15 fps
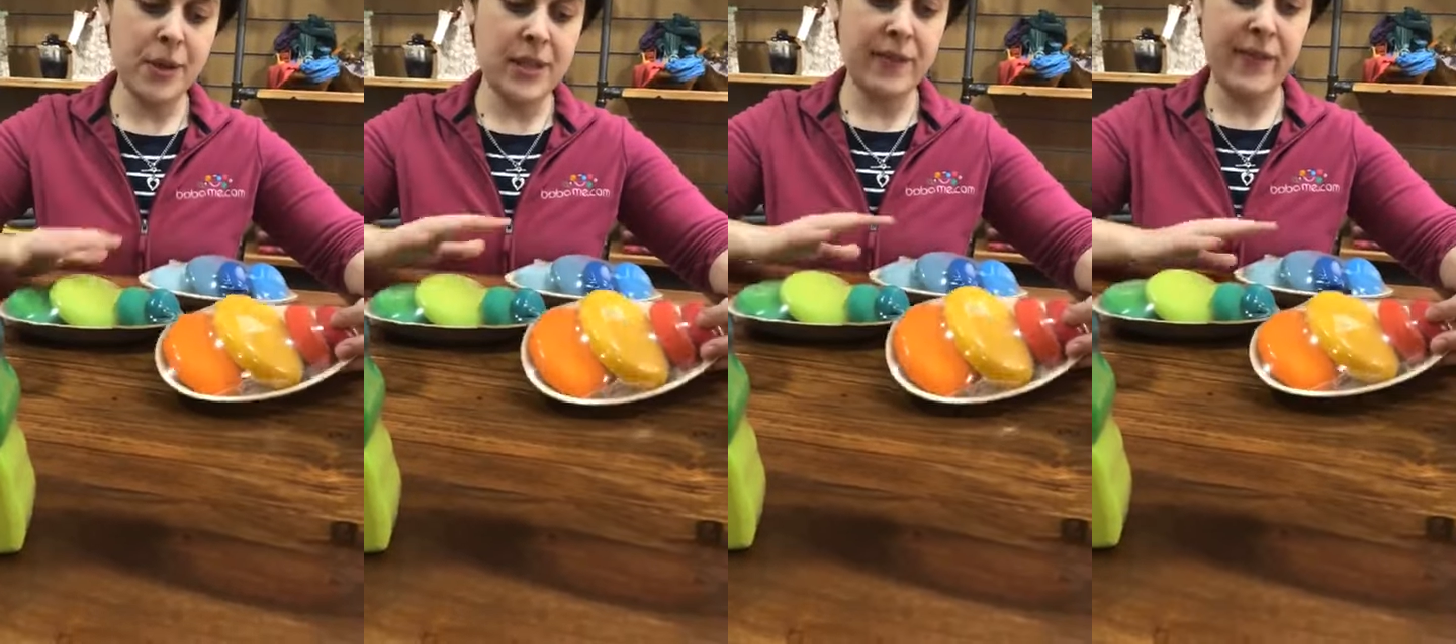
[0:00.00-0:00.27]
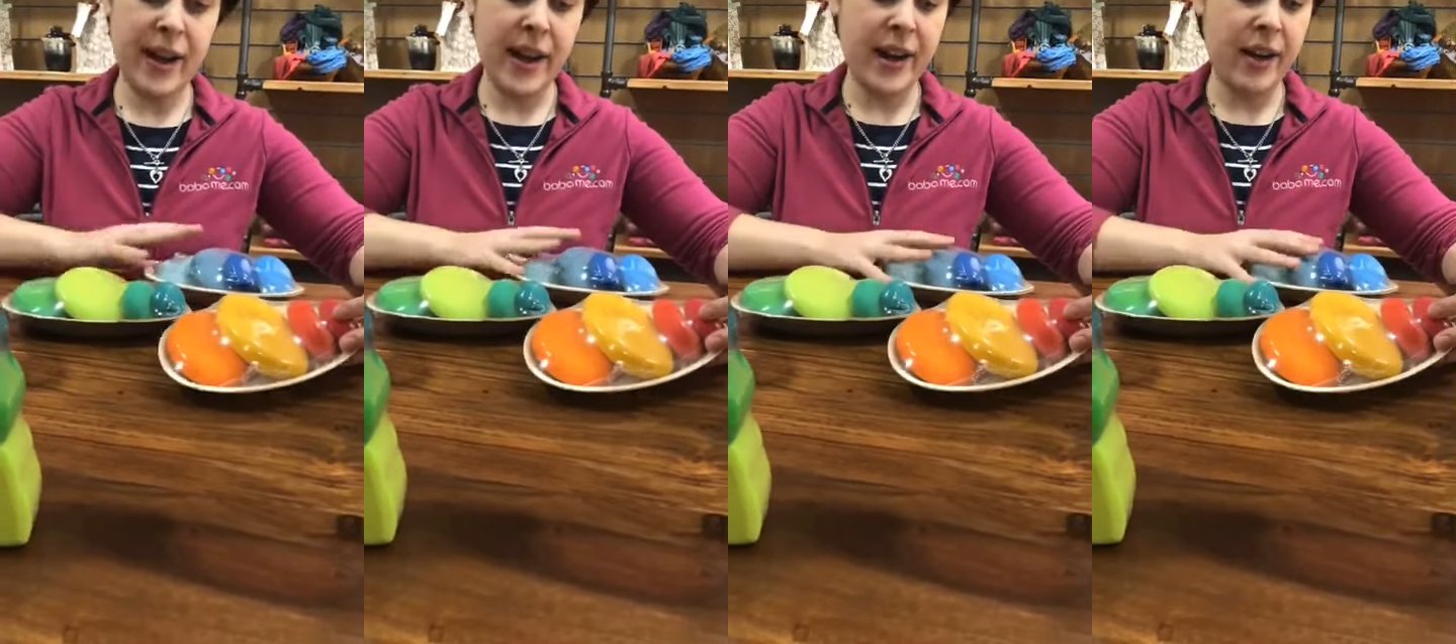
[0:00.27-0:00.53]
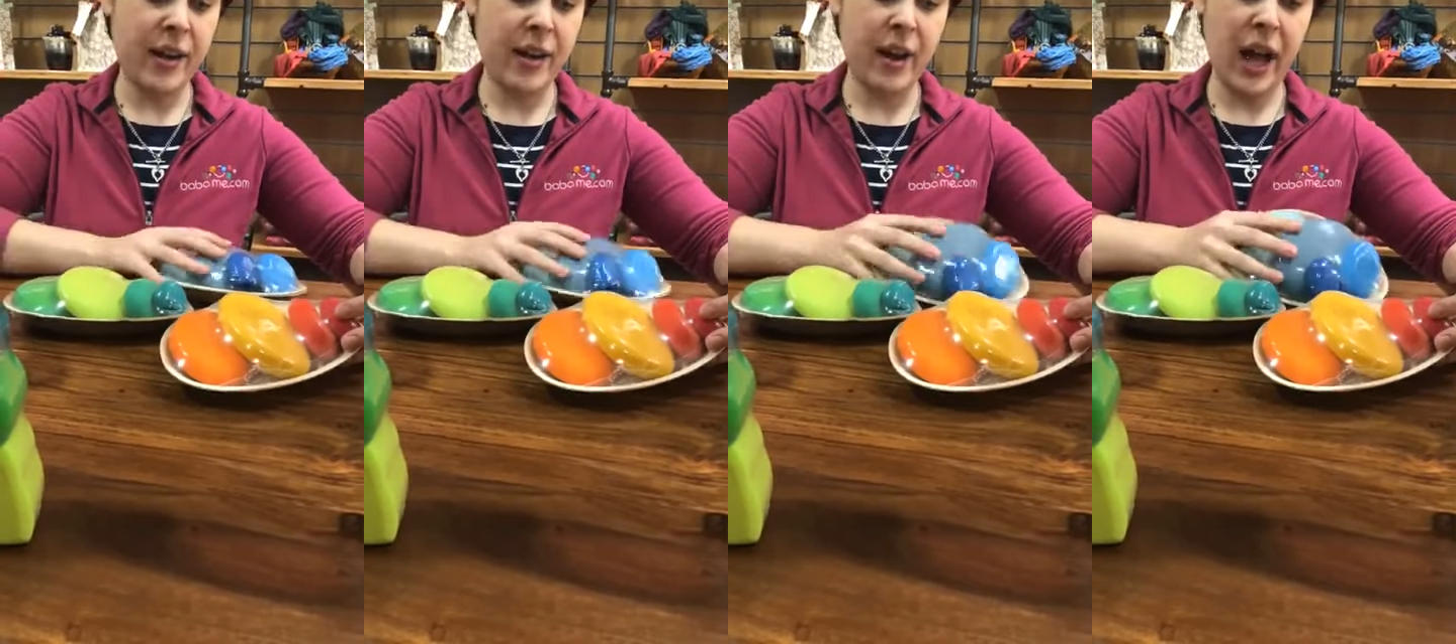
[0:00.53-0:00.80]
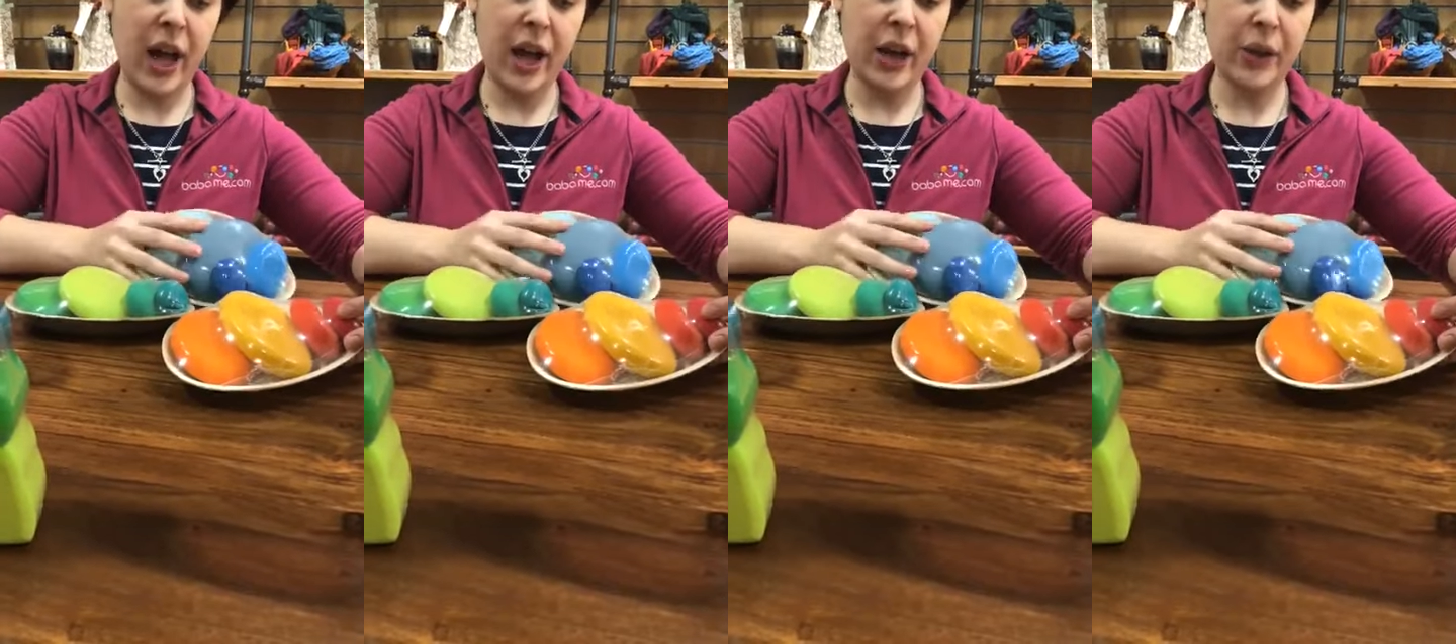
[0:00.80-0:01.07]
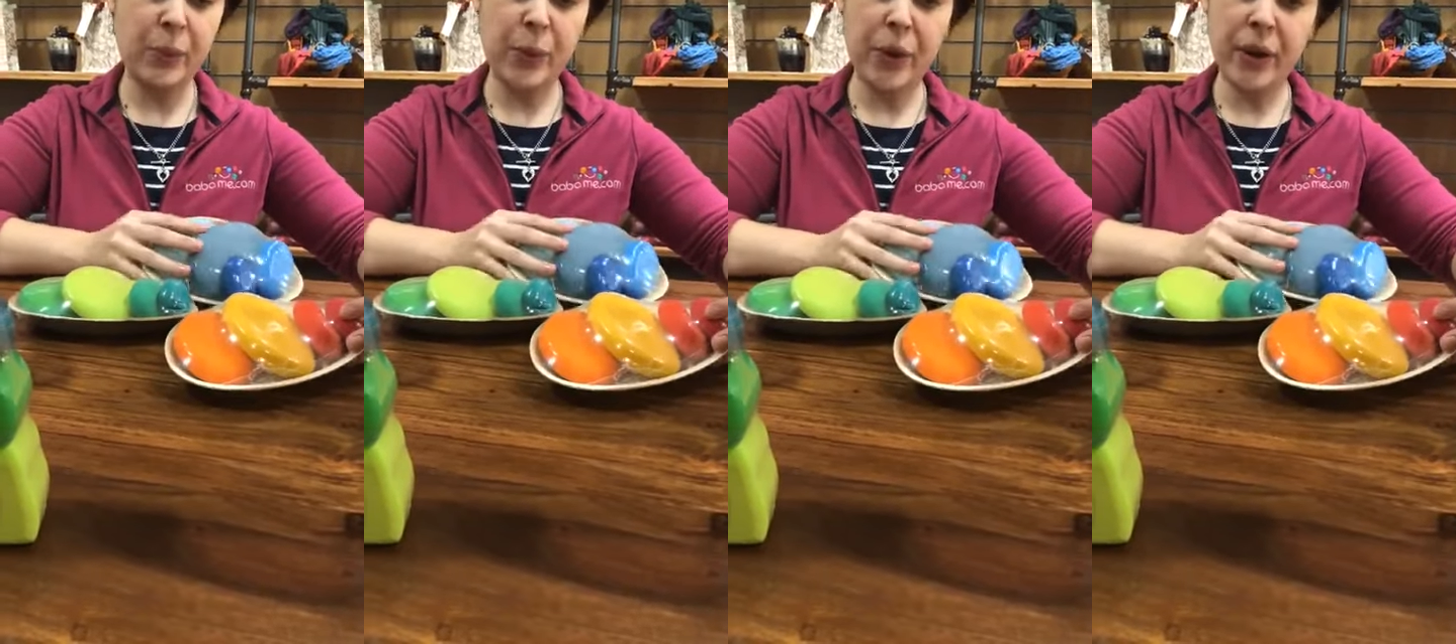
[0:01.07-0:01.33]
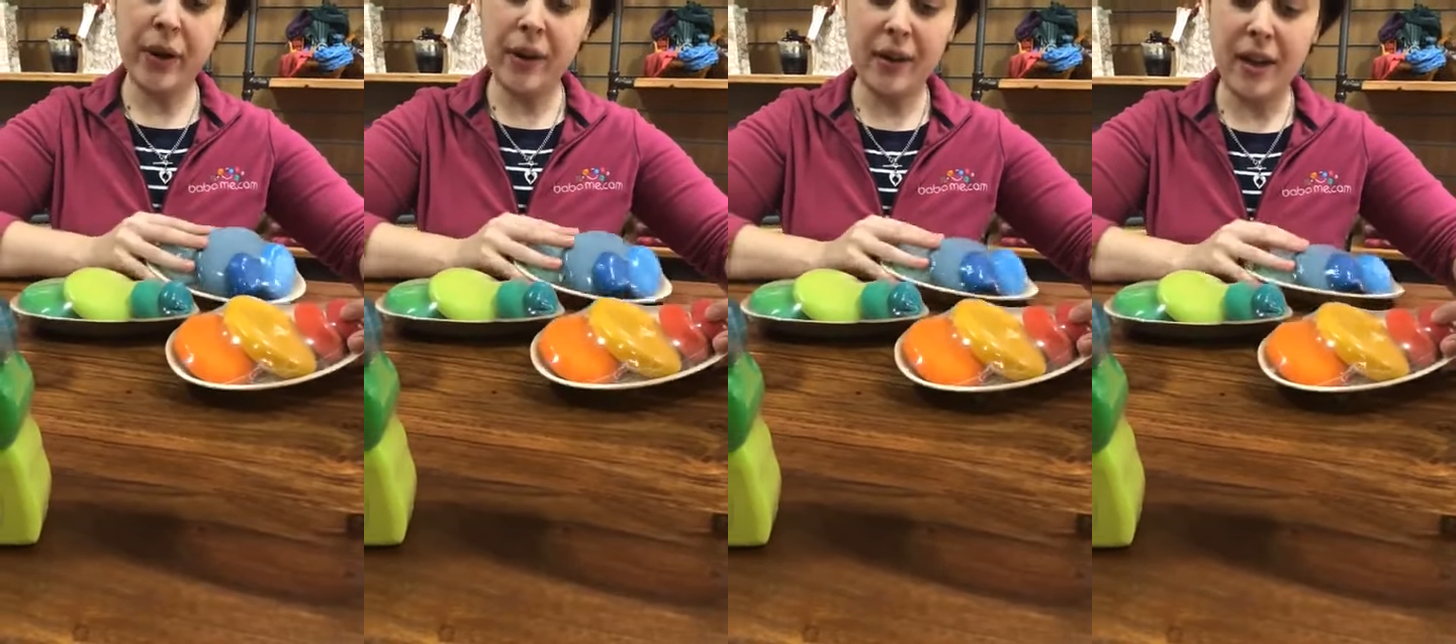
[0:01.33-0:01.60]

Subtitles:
fire and water,